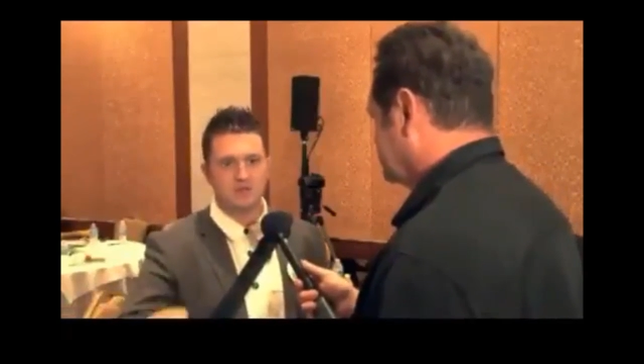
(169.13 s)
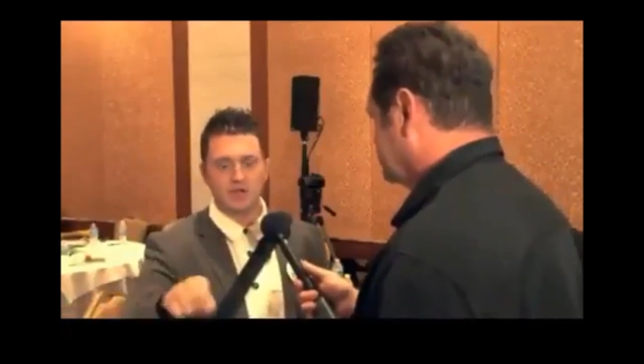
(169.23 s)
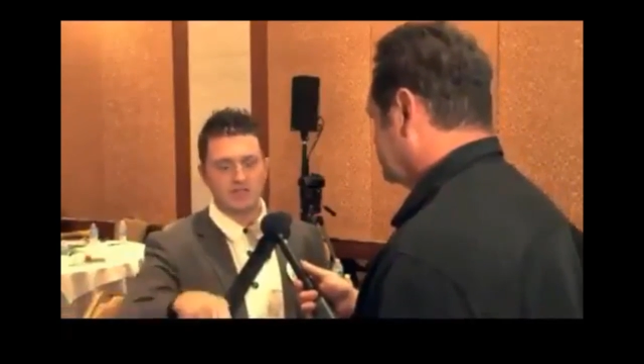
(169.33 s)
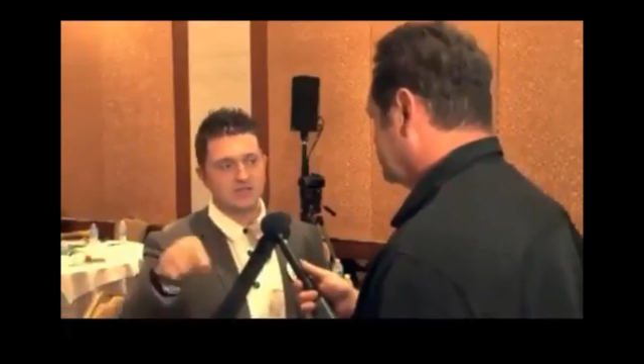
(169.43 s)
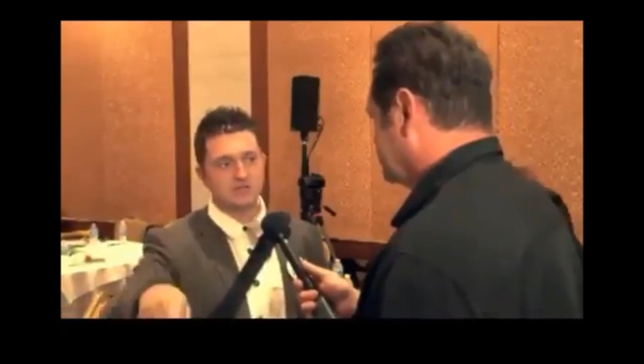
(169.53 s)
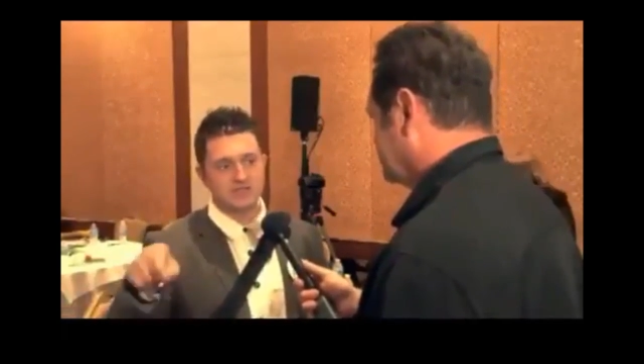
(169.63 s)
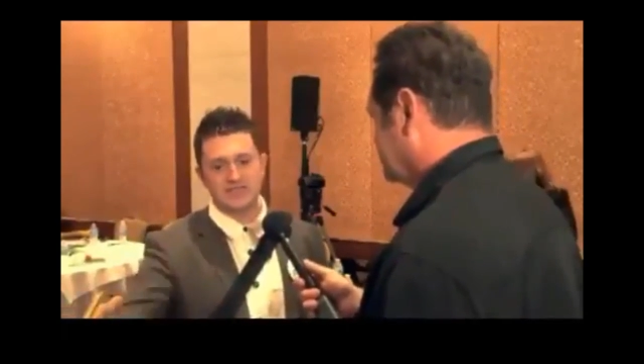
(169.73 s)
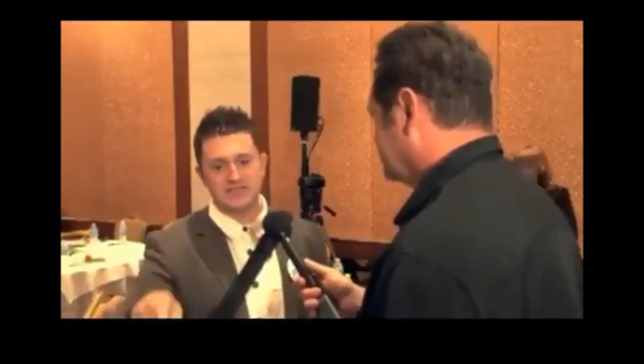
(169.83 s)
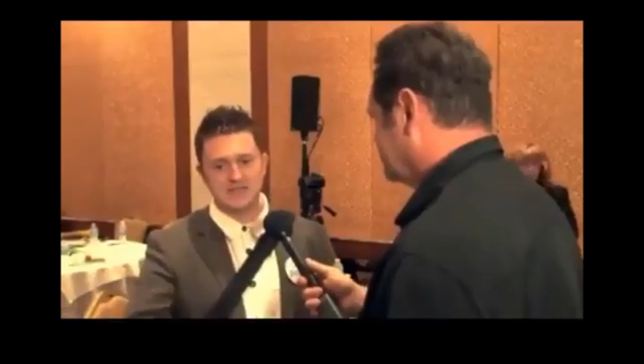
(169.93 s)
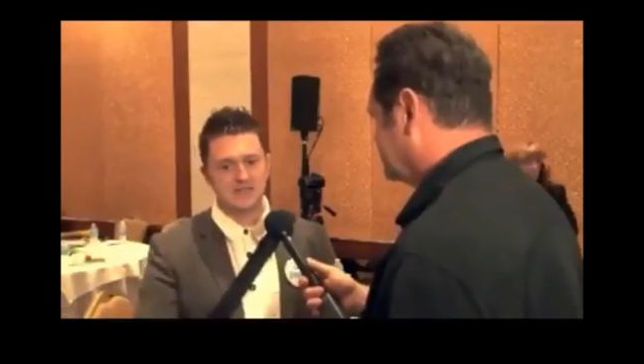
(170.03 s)
So I
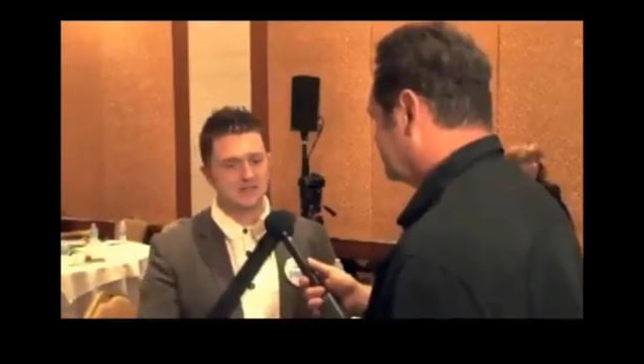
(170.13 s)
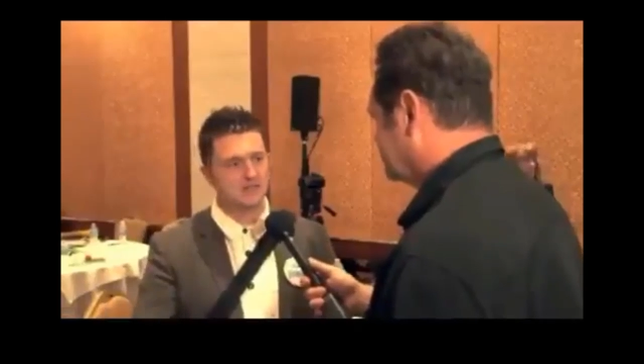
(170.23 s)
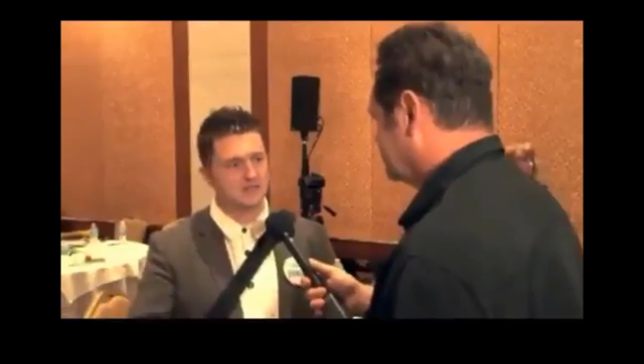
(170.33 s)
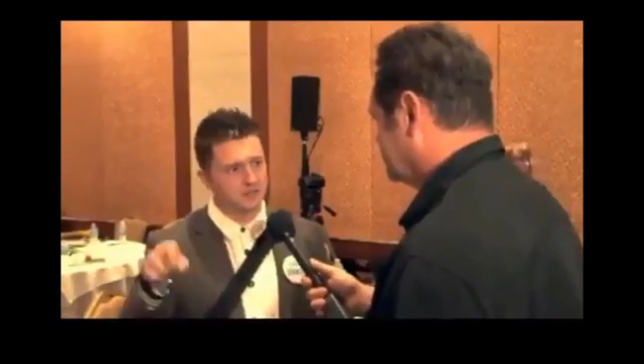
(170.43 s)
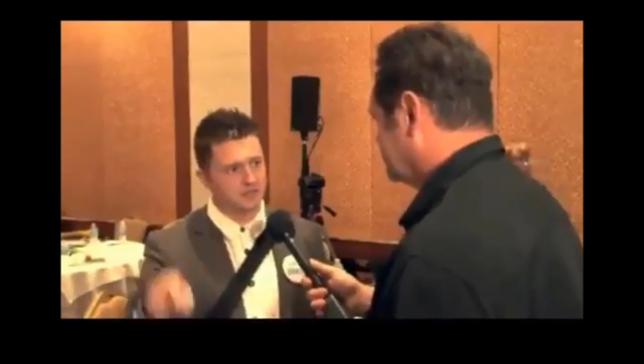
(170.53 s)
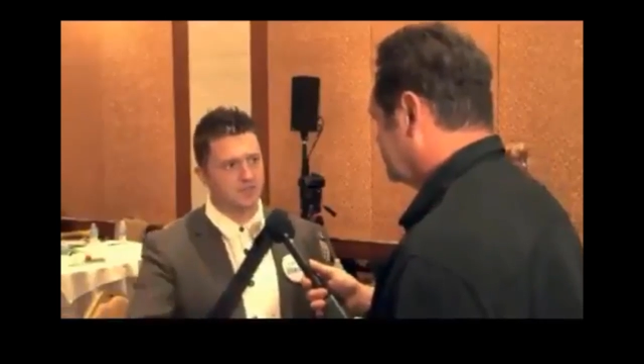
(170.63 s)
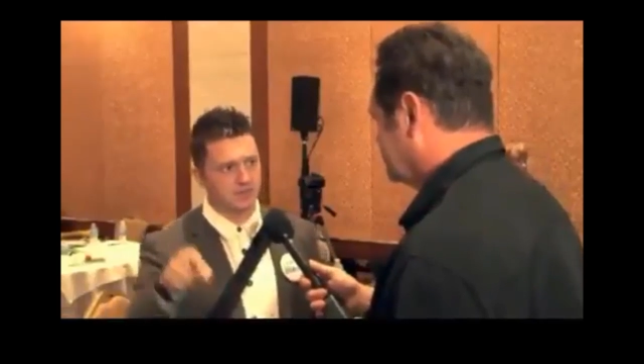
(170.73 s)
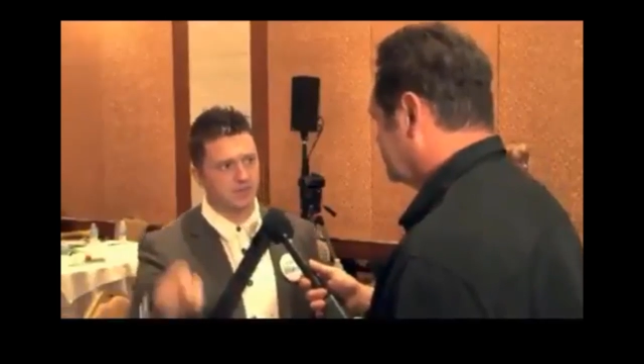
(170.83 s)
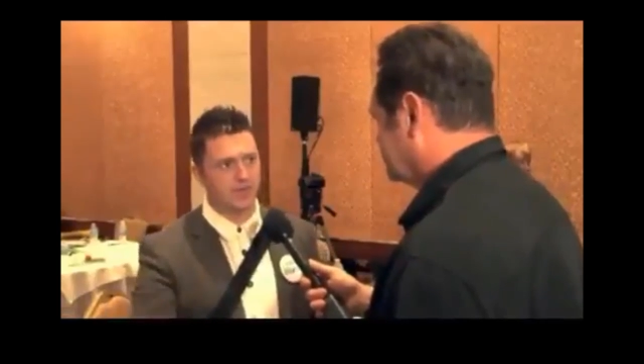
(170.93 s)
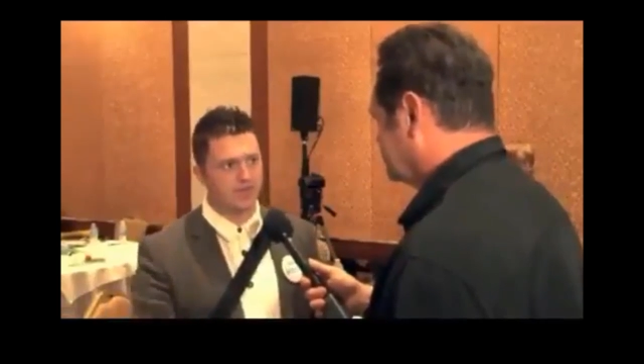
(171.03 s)
see today that the Jewish people are